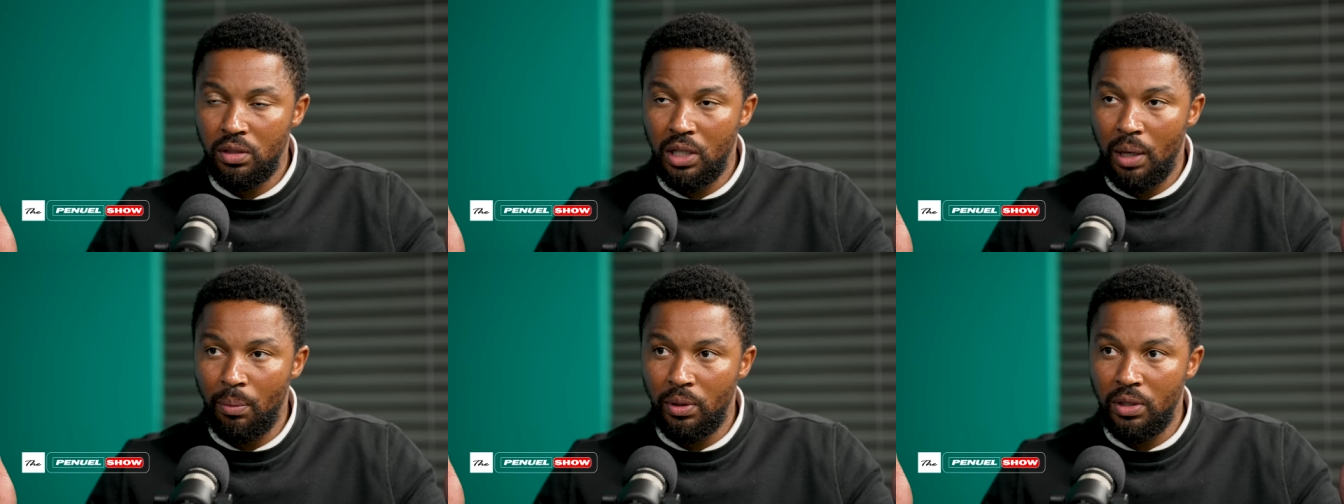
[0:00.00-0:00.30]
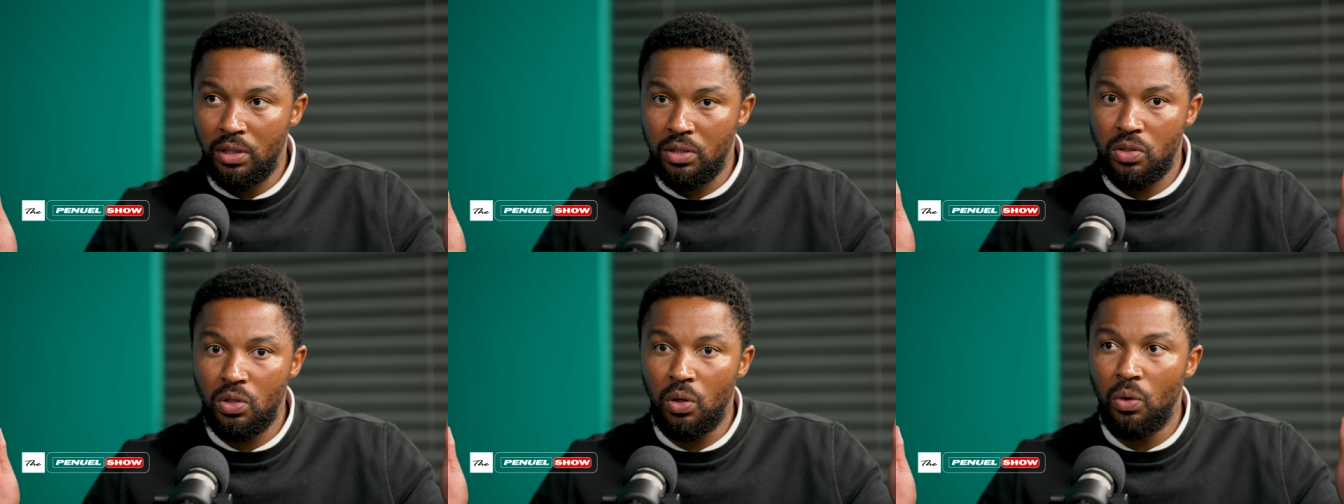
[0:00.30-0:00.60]

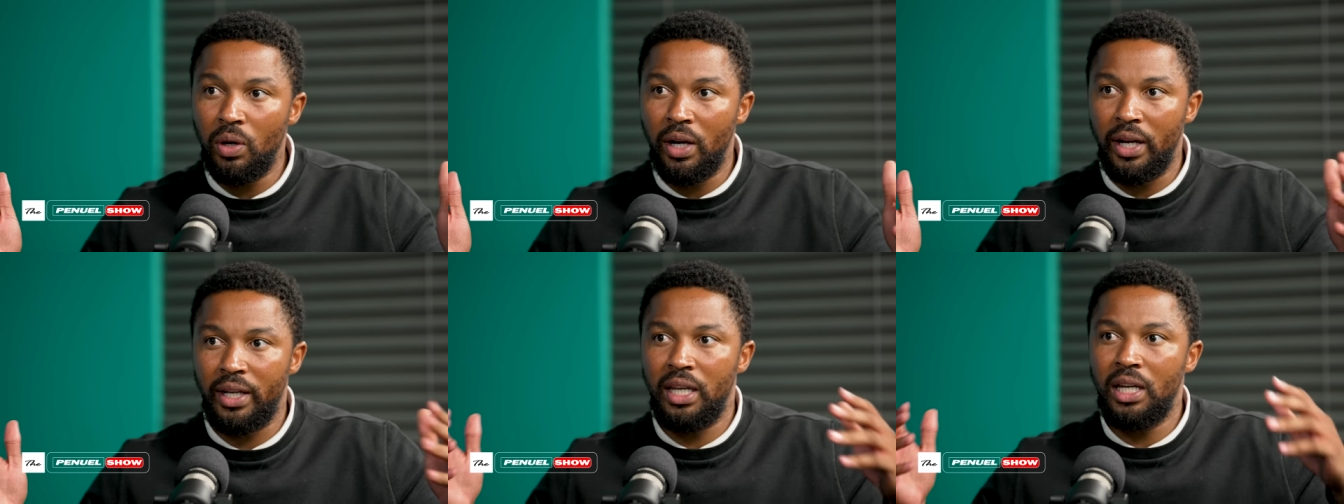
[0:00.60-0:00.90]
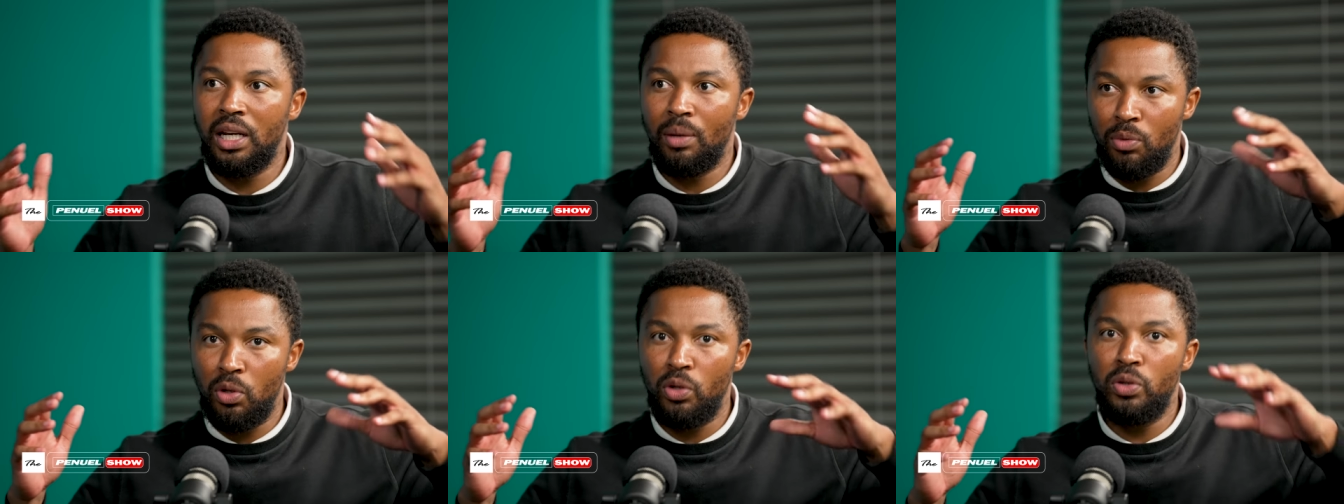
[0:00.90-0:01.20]
Yabona. So
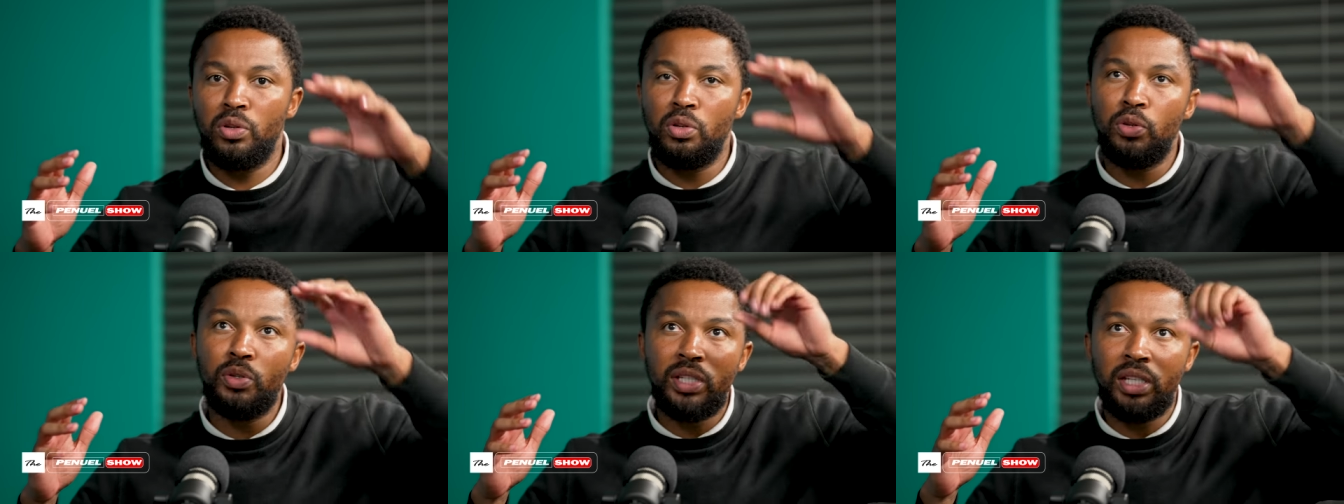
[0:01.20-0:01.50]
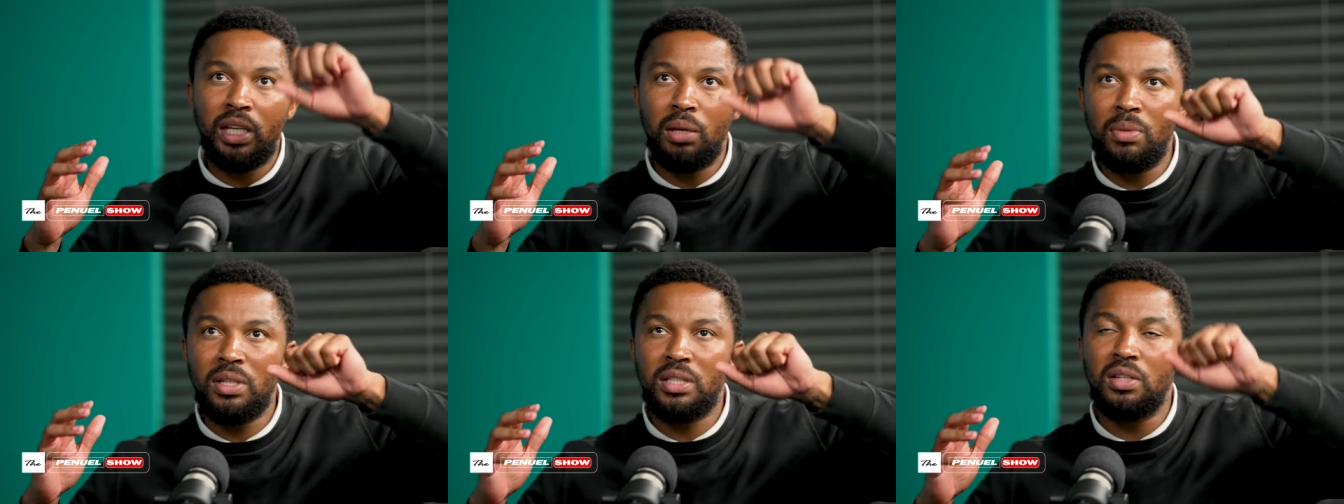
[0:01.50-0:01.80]
again, I'm
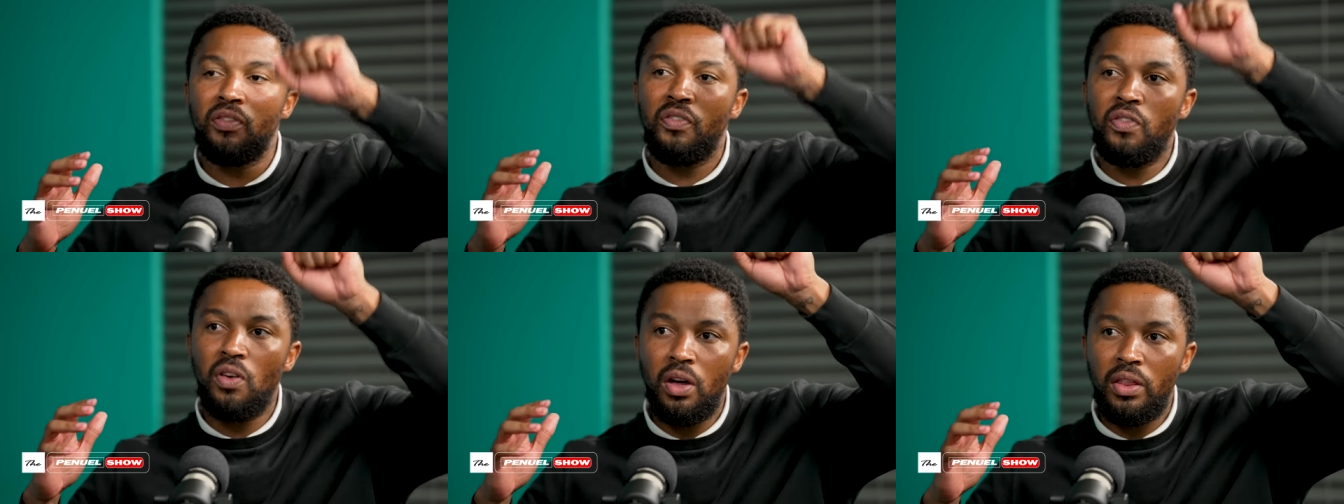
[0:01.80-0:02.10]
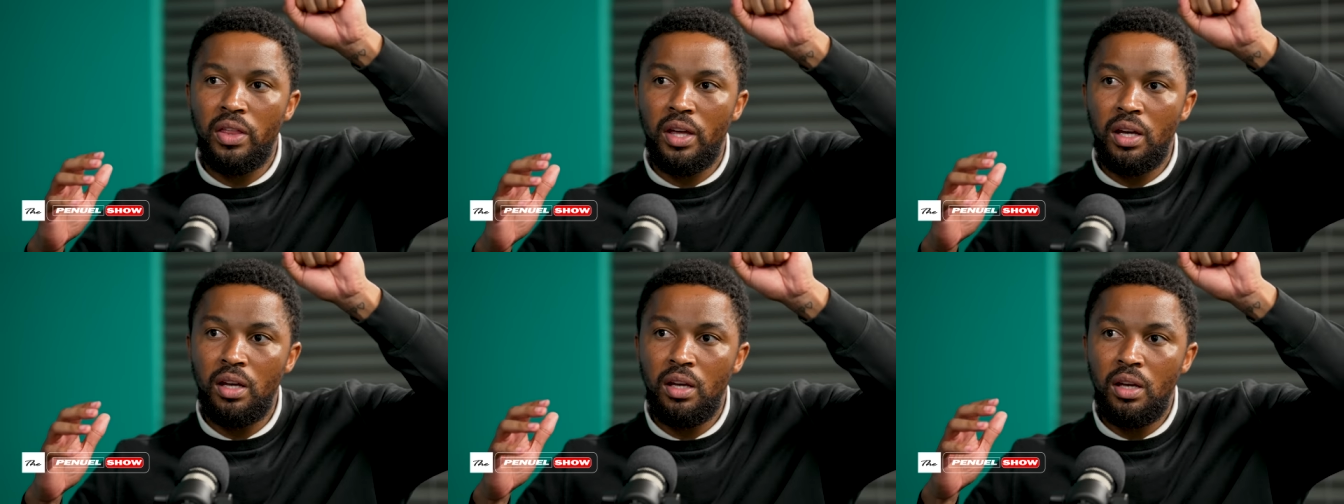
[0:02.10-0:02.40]
using him as a
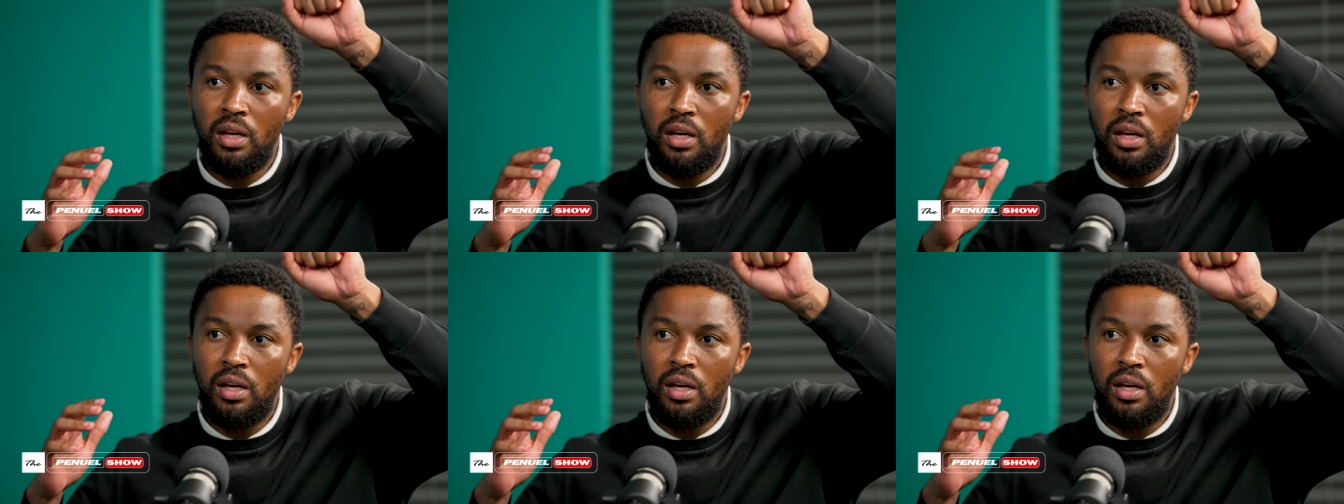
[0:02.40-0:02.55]
father